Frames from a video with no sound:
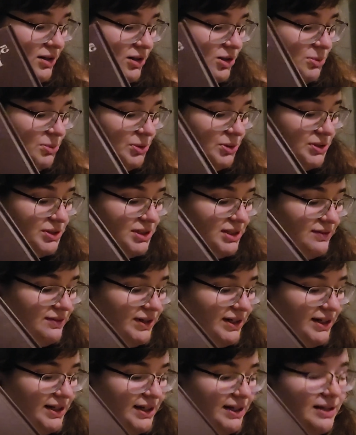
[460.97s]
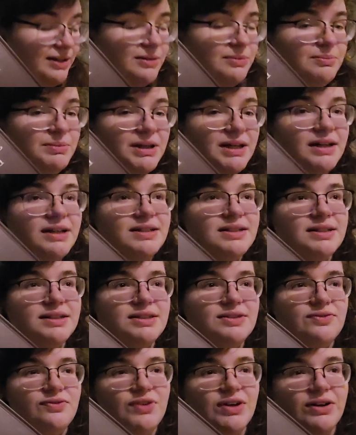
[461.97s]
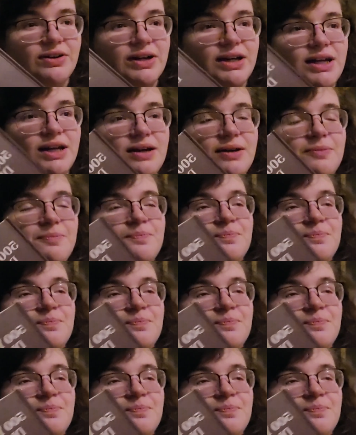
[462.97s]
almost every night because it's very